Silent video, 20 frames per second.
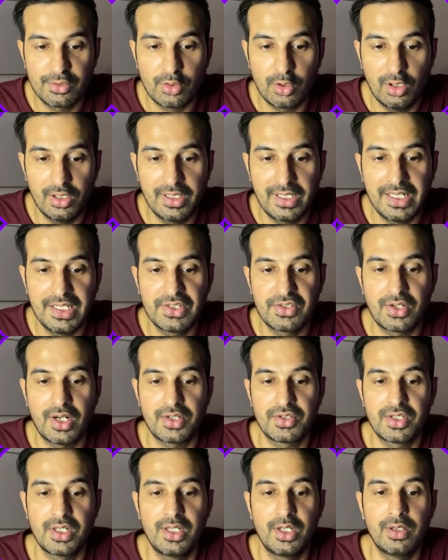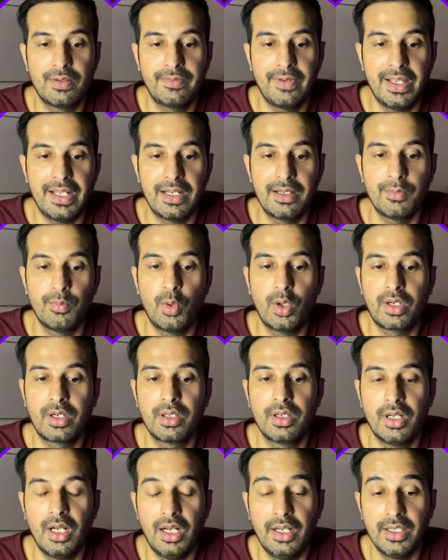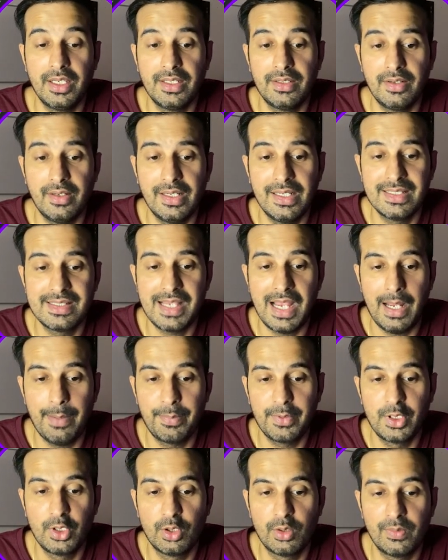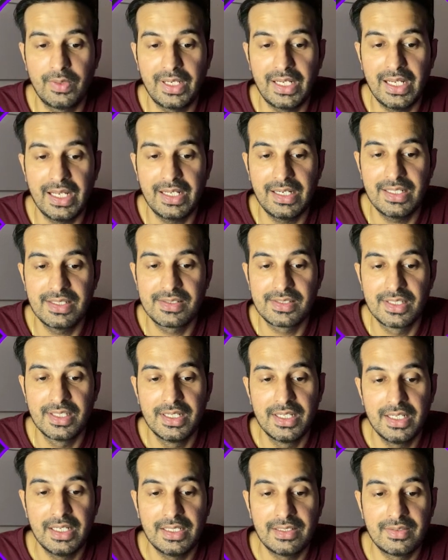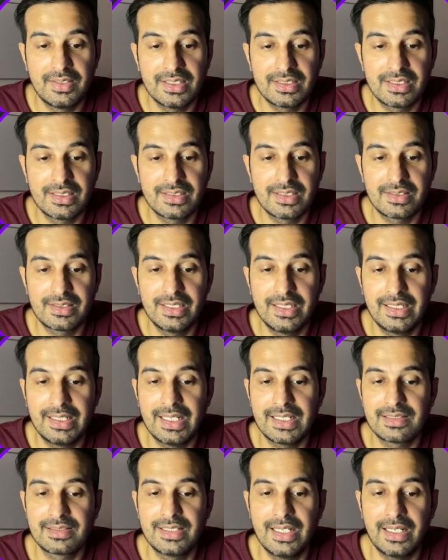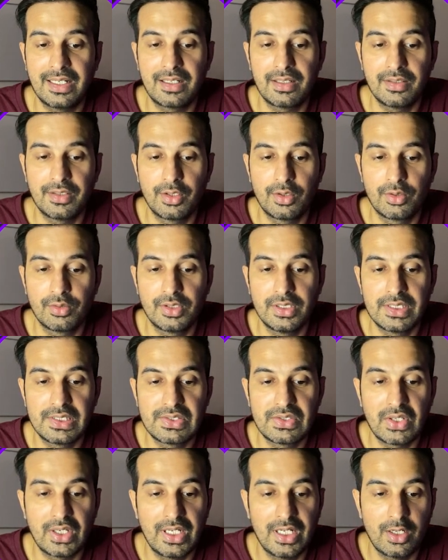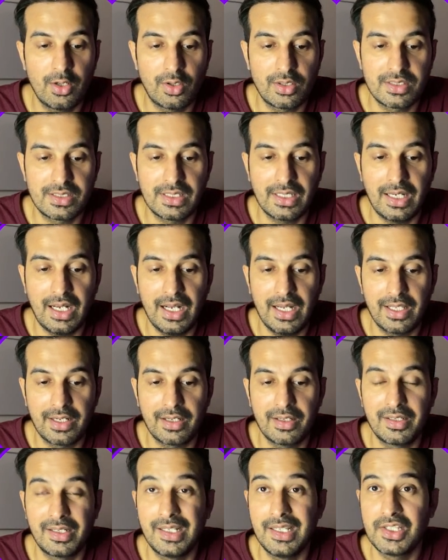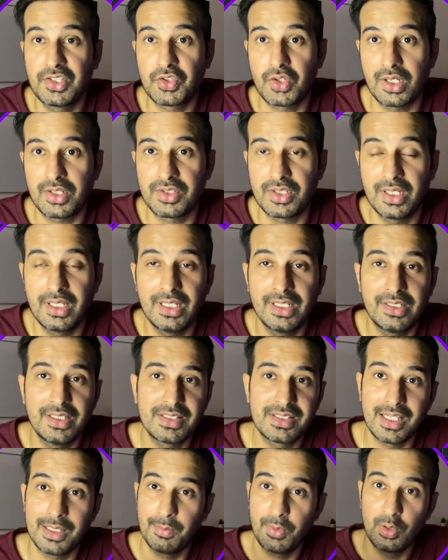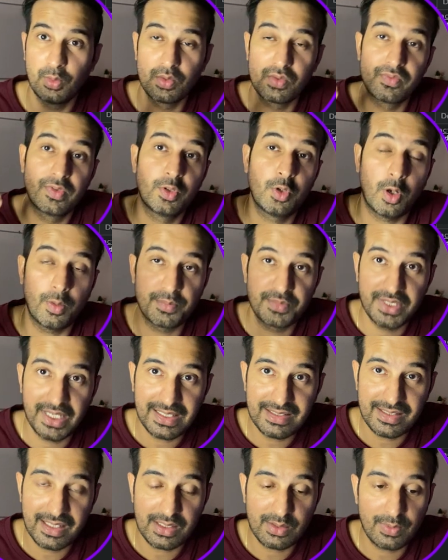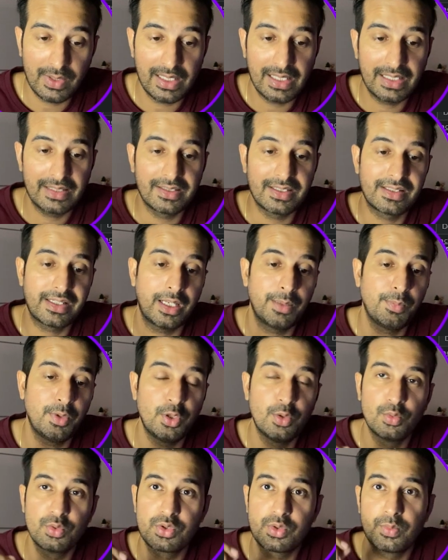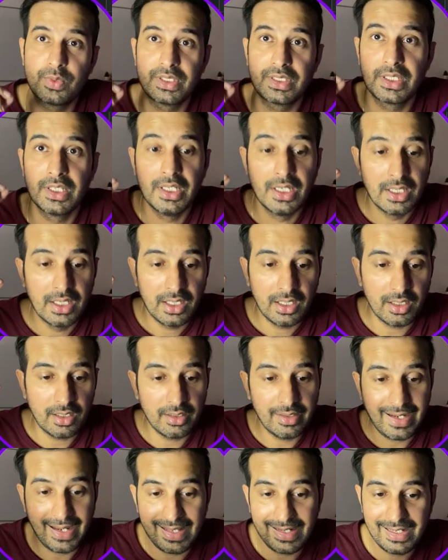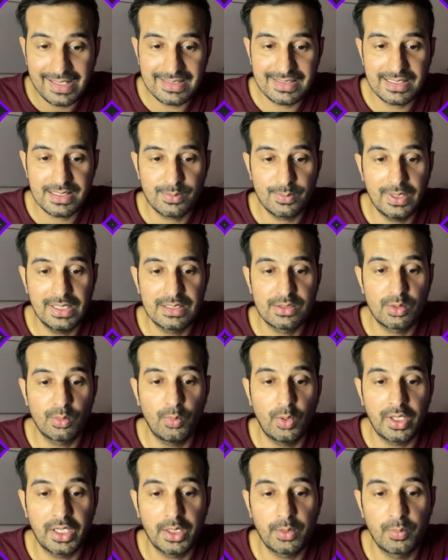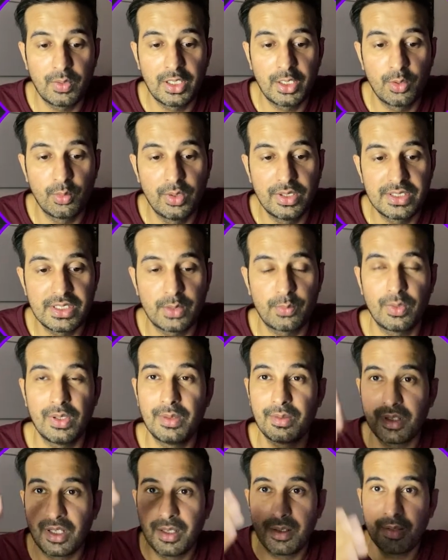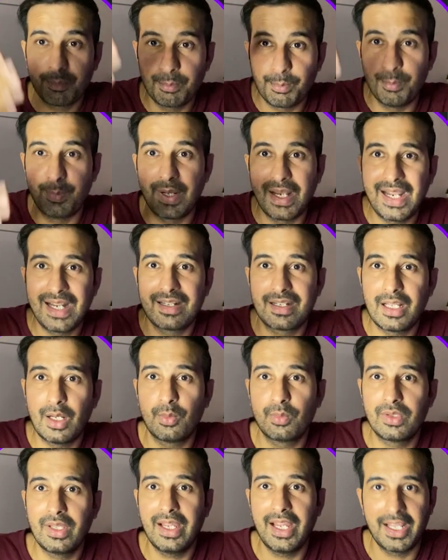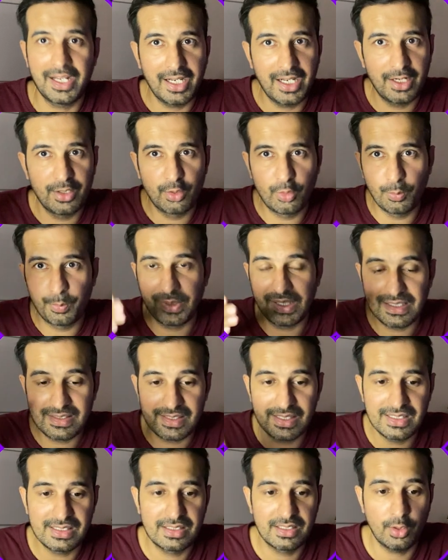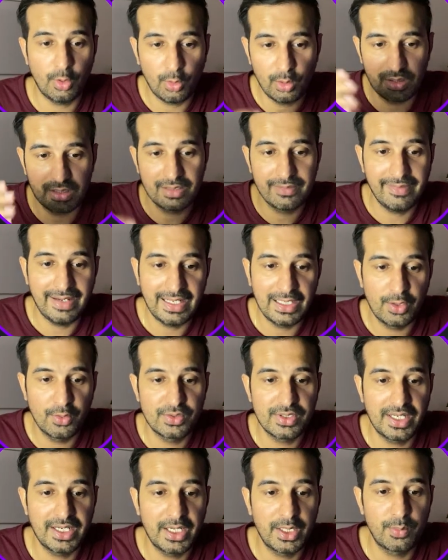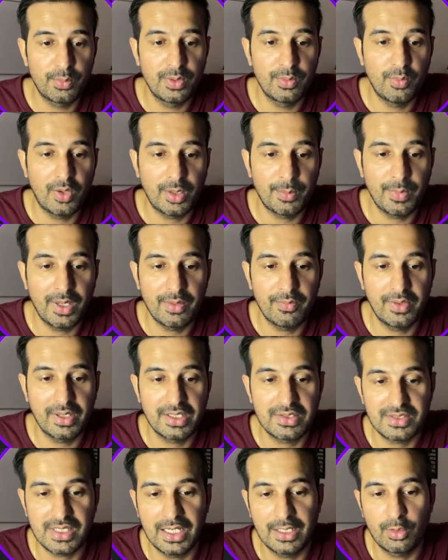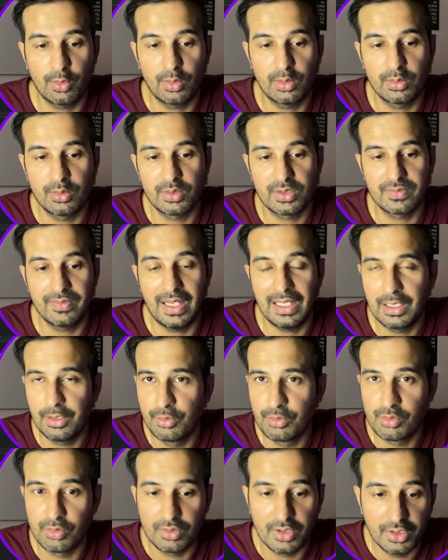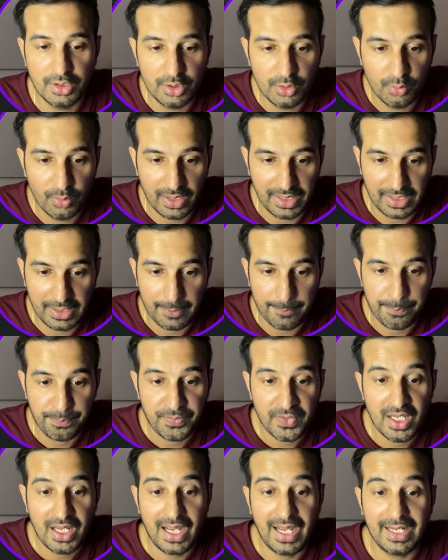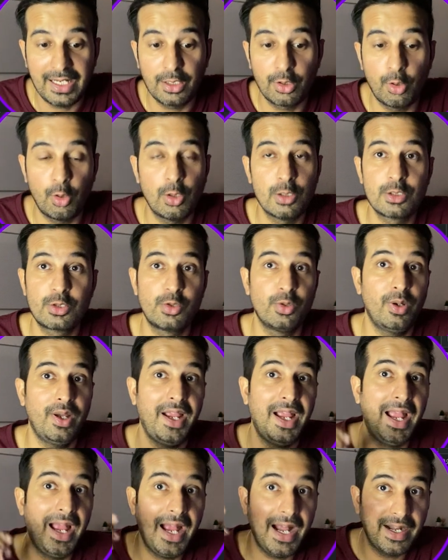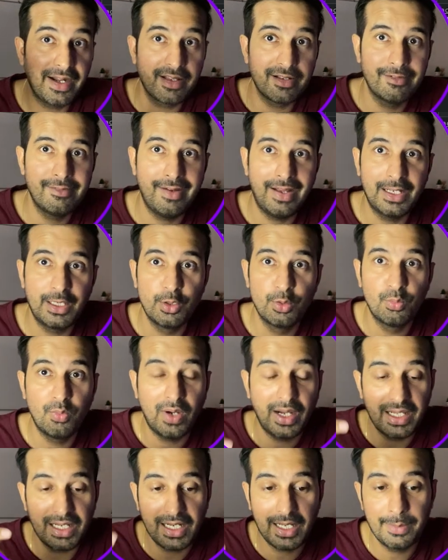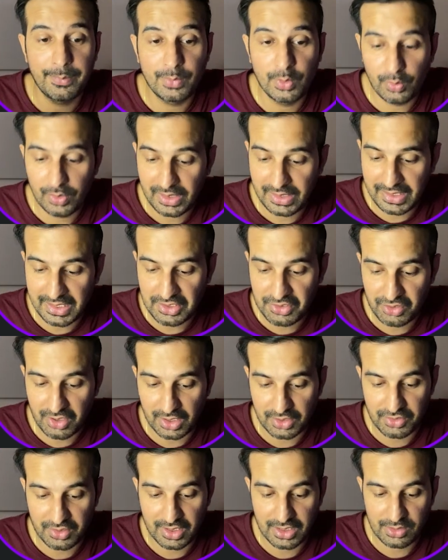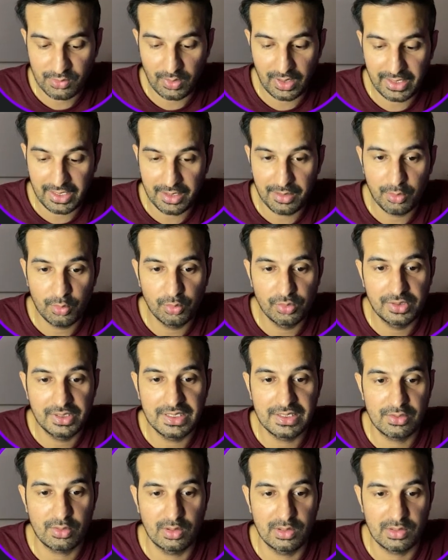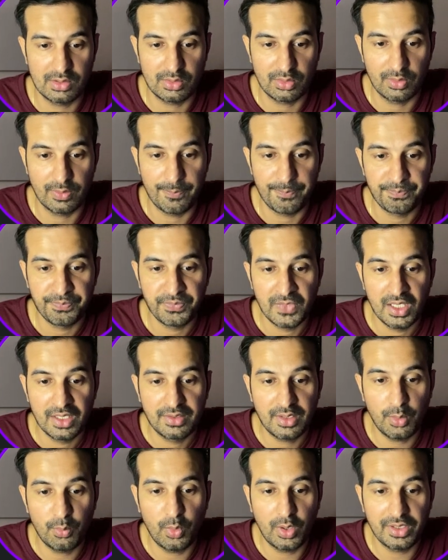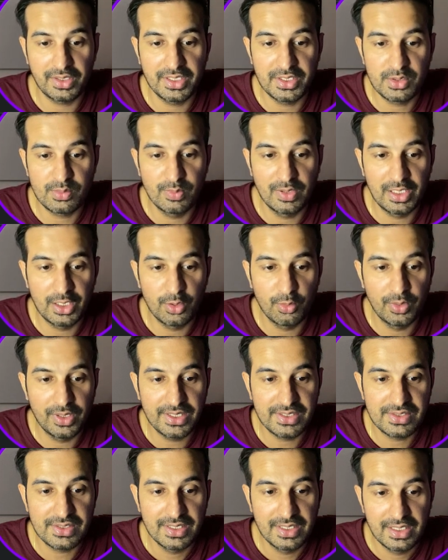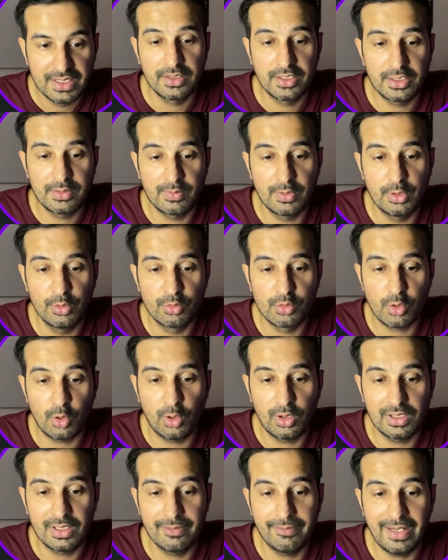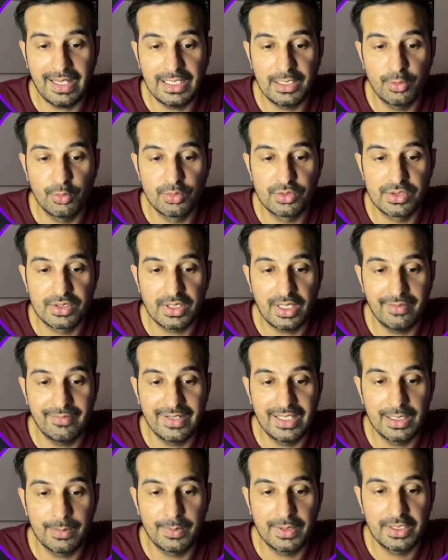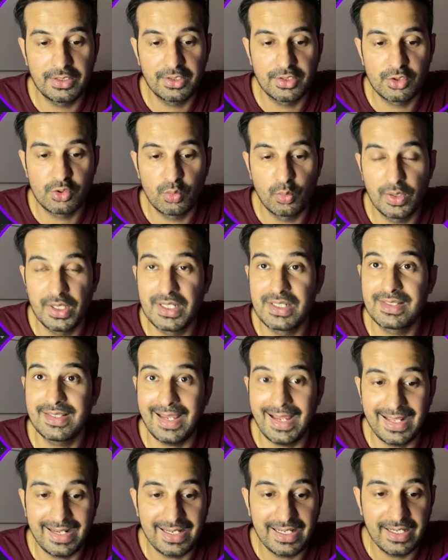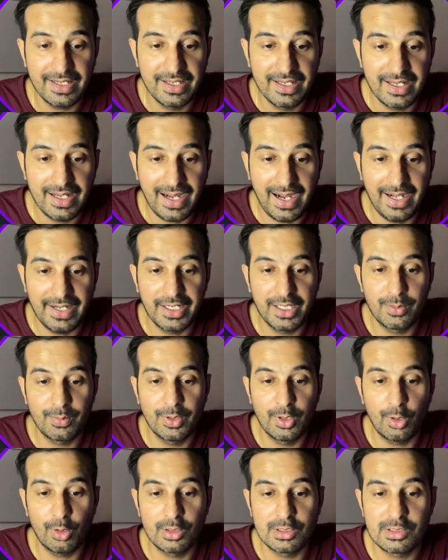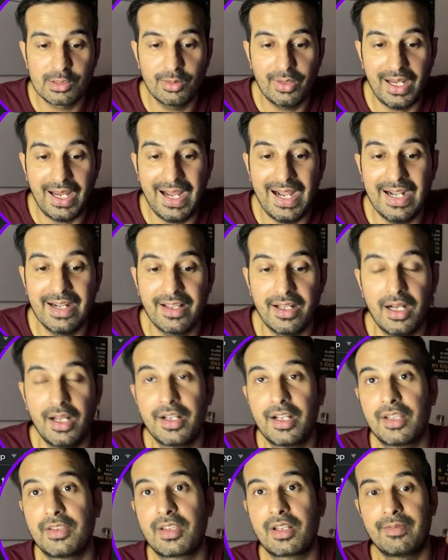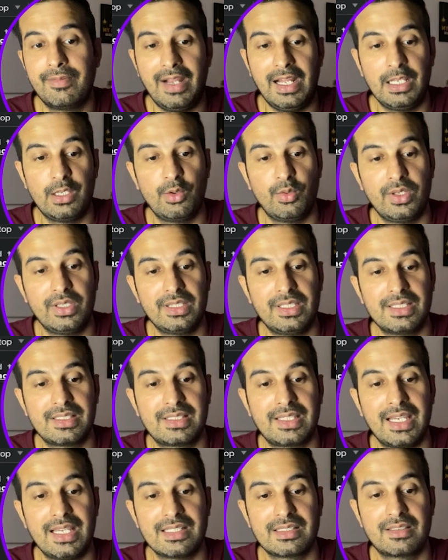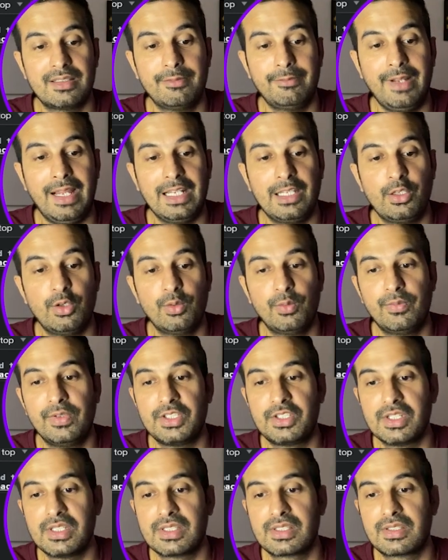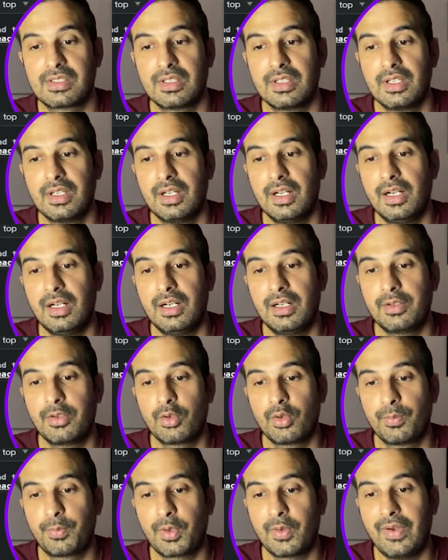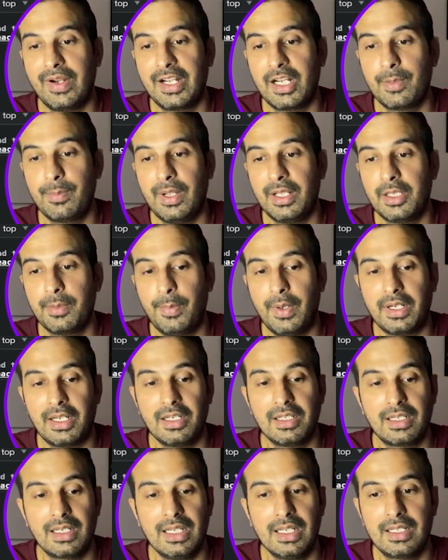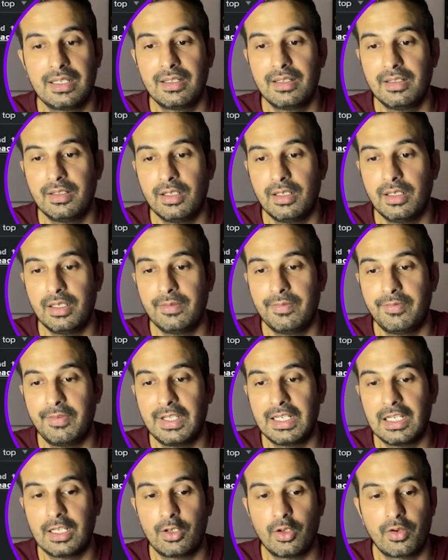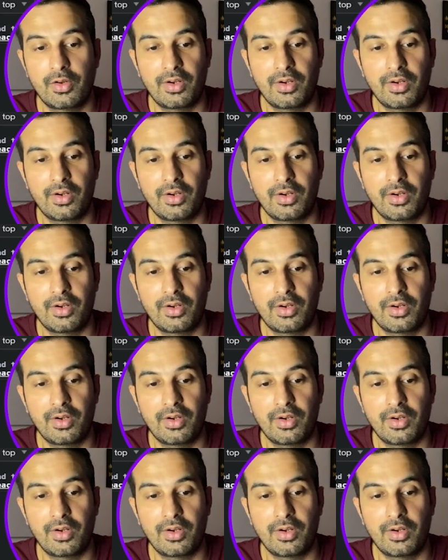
called destructuring of array what uh, is happening over here is this is the syntax that, you know, these three dots are destructuring. This can be used with objects as well, and this can be used with uh, arrays as well. So what it will do is it will break down the array into pieces, all the values, and it will one by one assign all those values to the new array. I can also add a value while I'm doing destructuring. So I can do this also. Now what this will do is, this will use all the values available in the student's array and it will also add another value. In this case, the value which is uh, you know, provided by the button click. Uh, if we click on